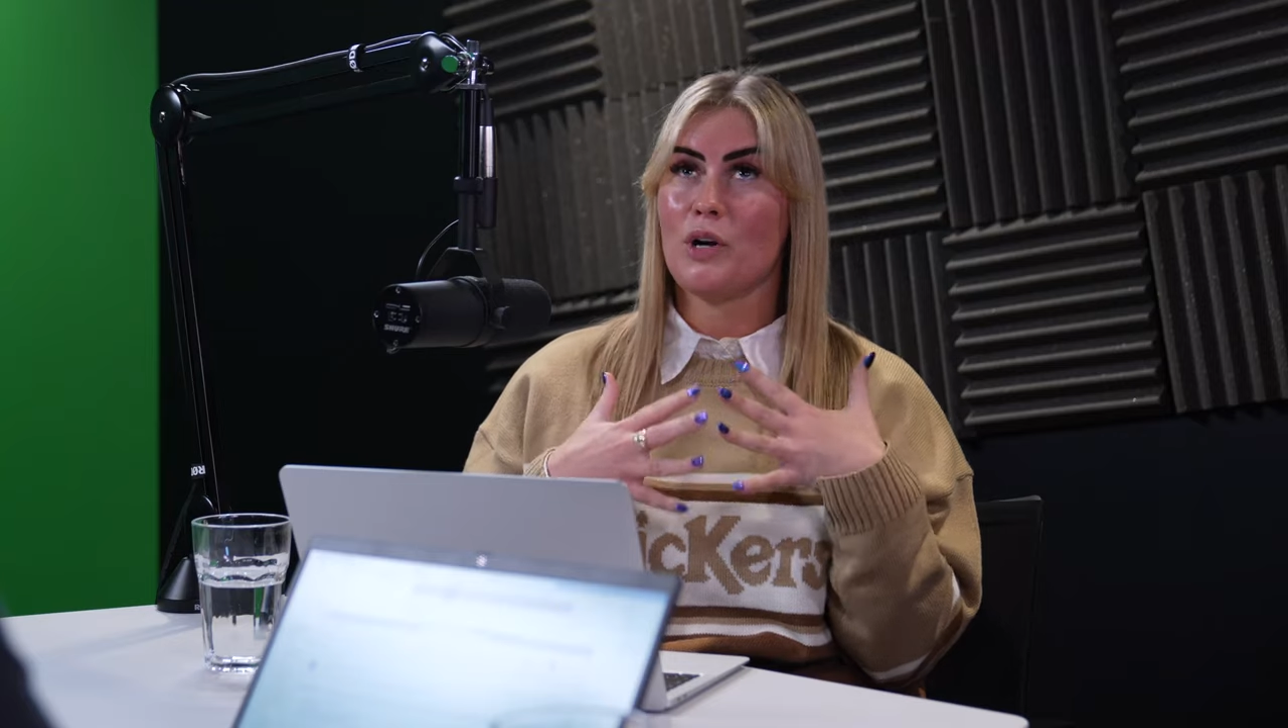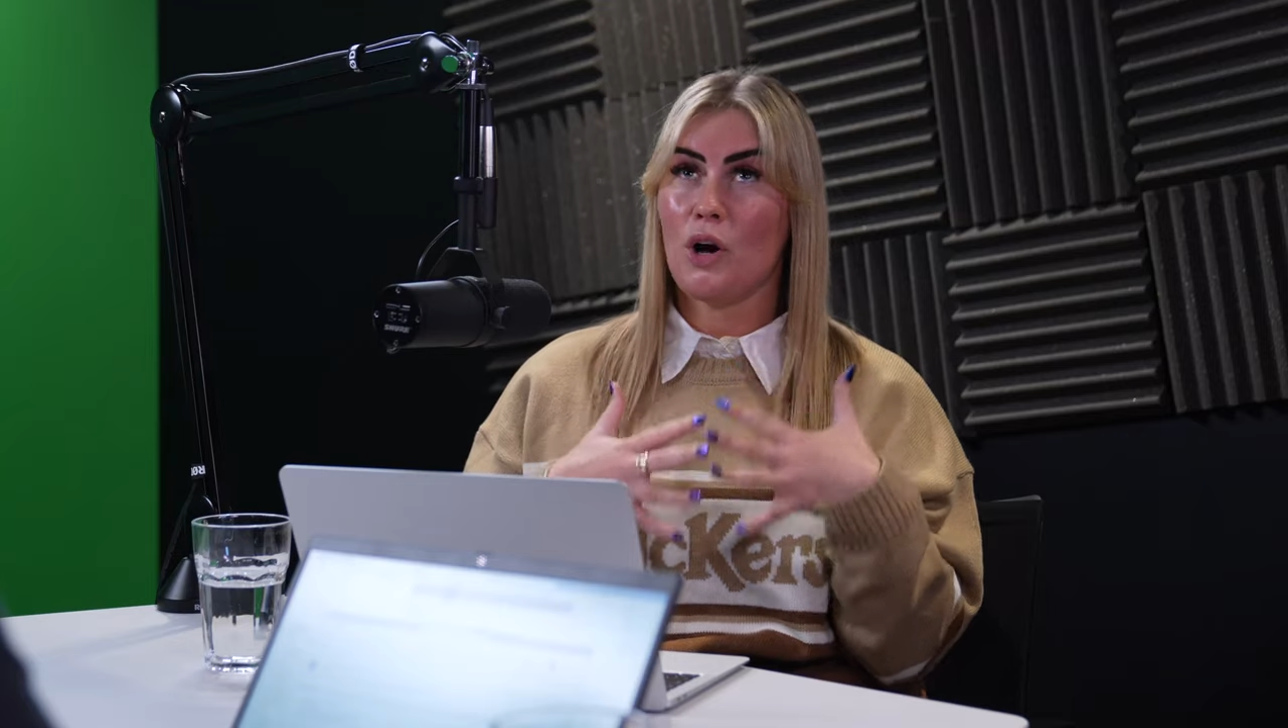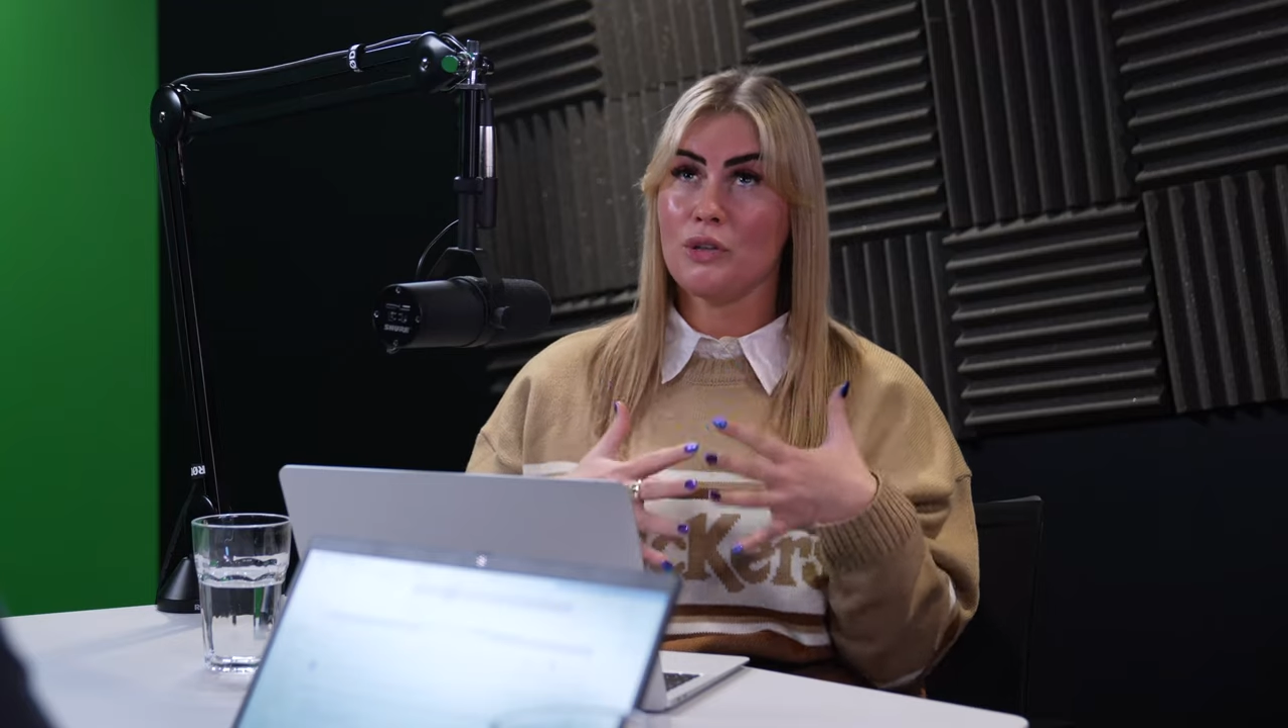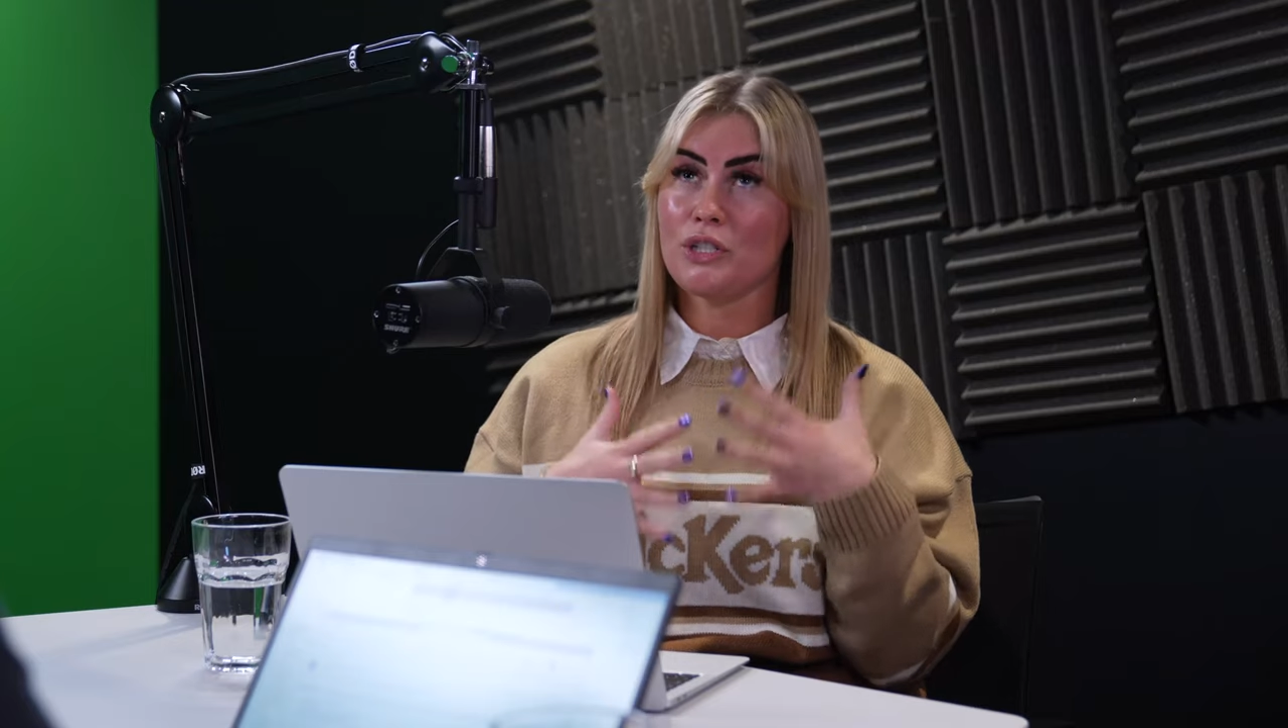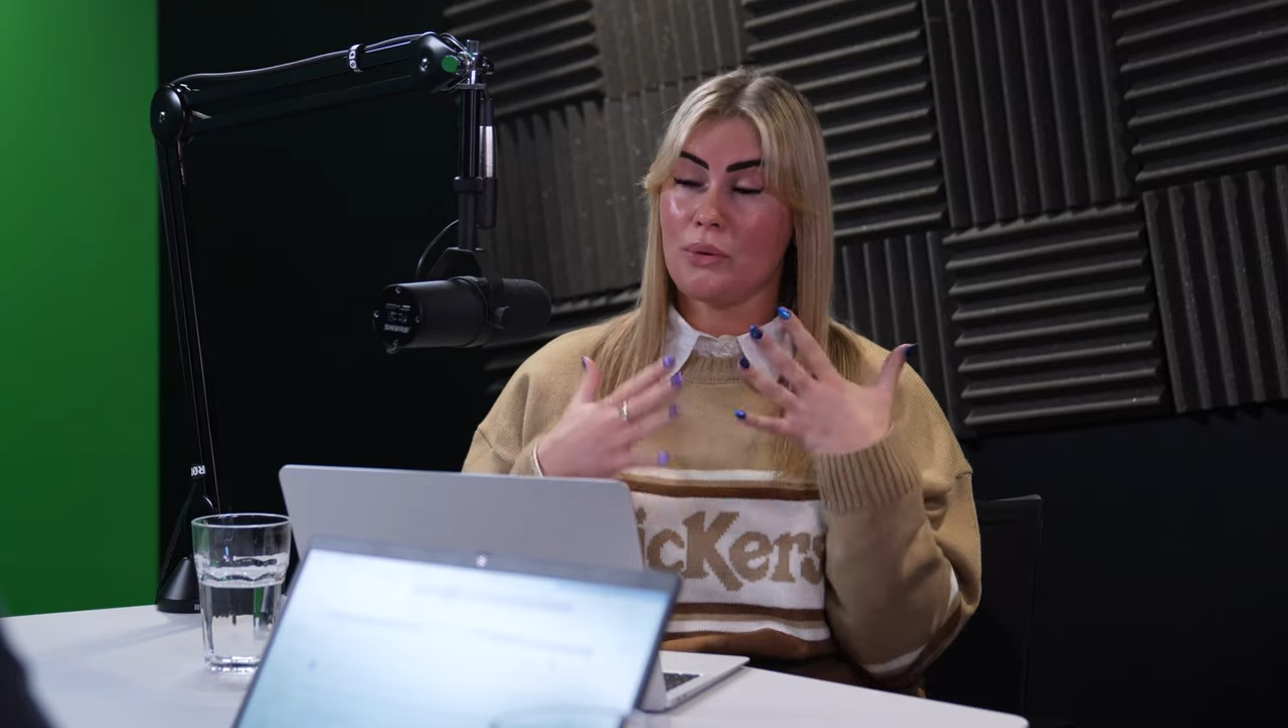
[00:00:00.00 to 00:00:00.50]

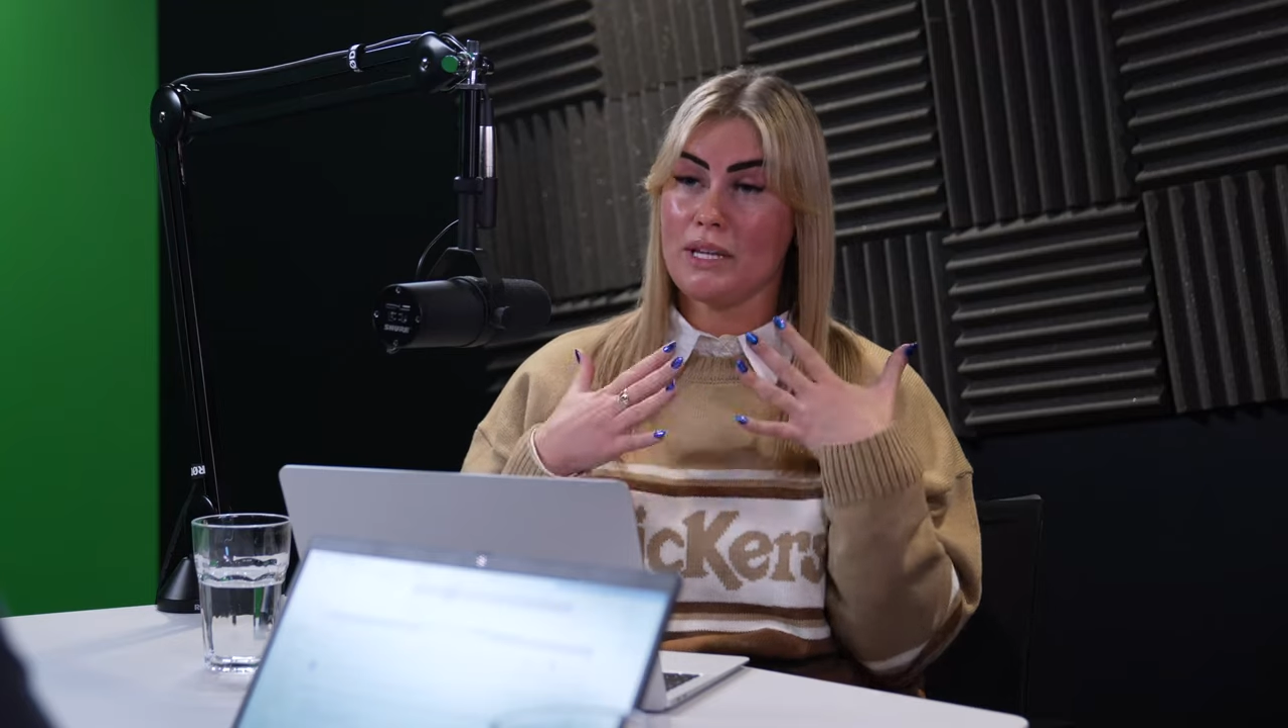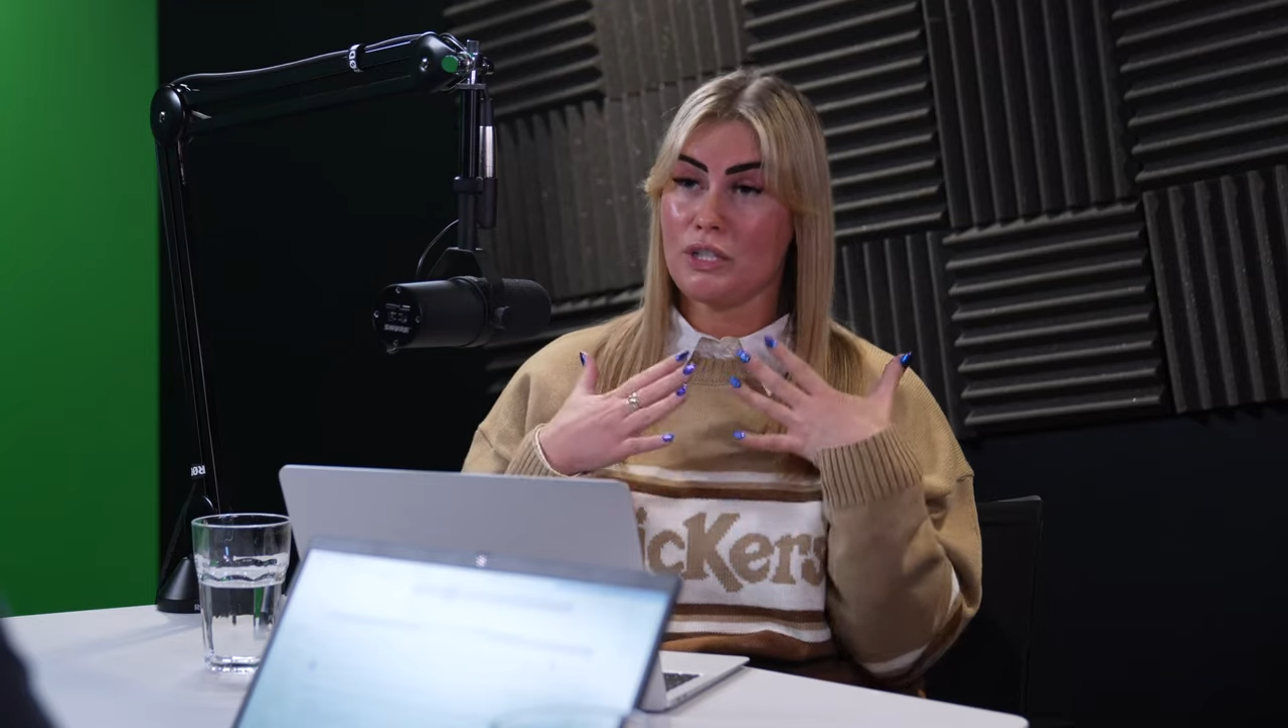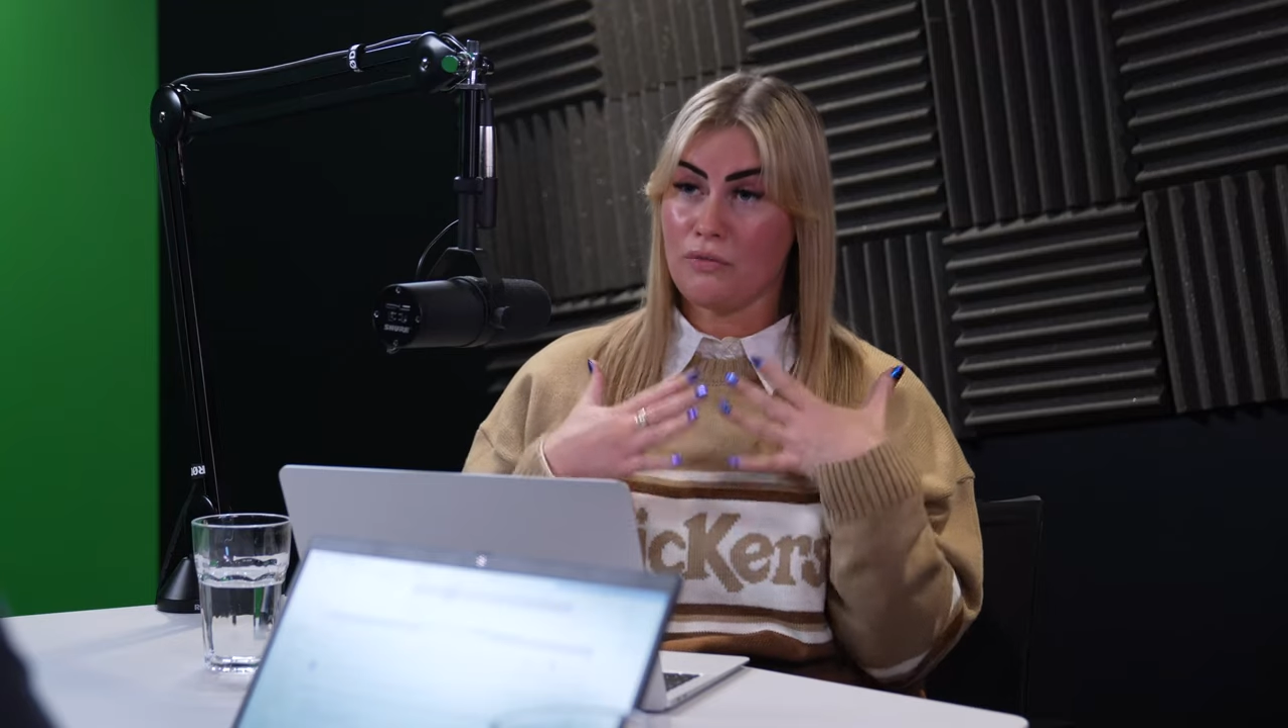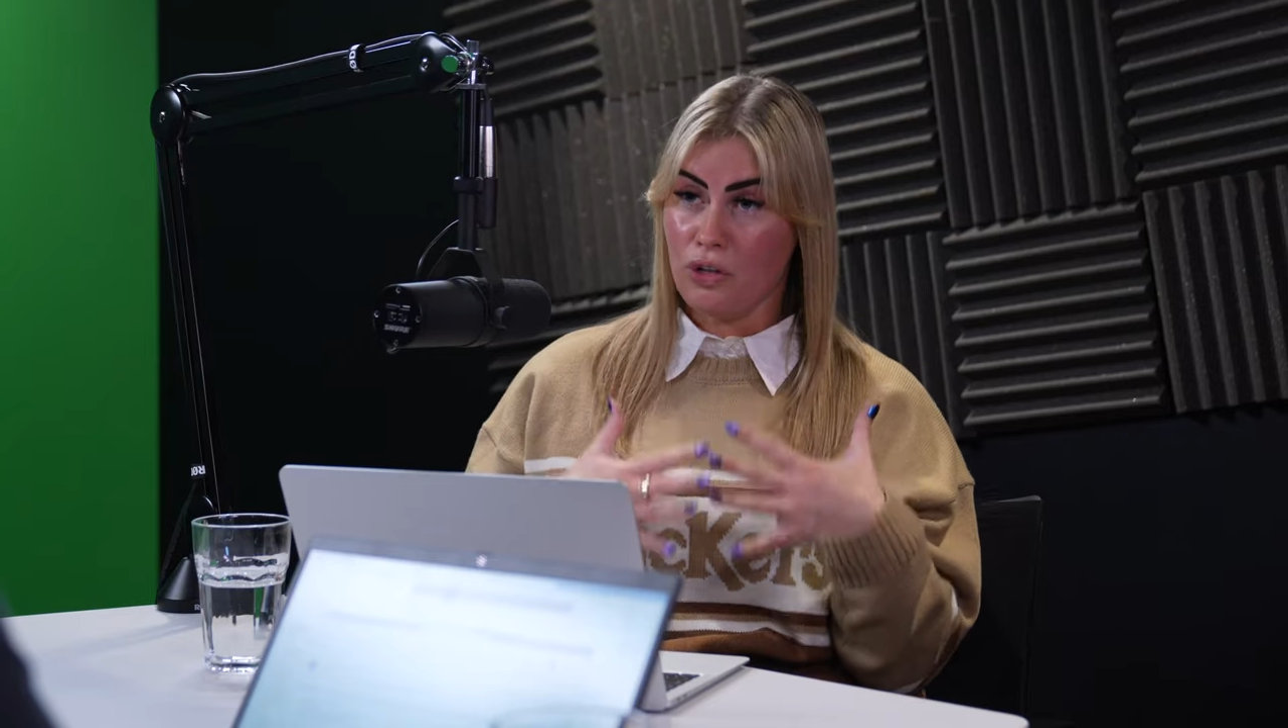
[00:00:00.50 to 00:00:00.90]
consequence of